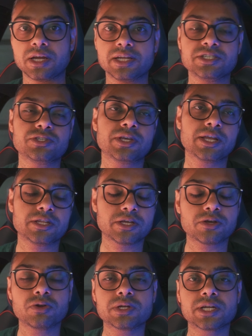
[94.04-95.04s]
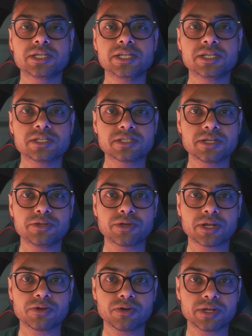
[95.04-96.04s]
at least you get the contact details and you
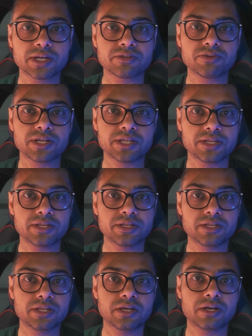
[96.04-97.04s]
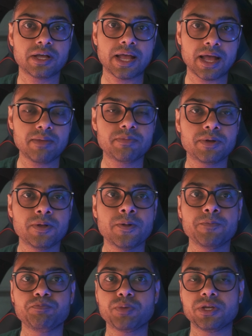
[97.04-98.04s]
can contact via the app
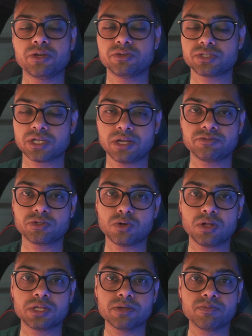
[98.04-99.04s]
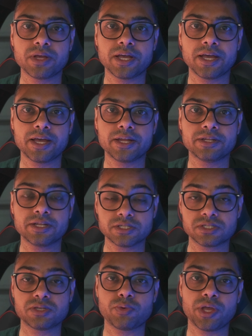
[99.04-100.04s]
but you still have to call them and
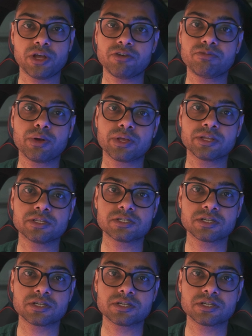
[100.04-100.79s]
that's the way of booking the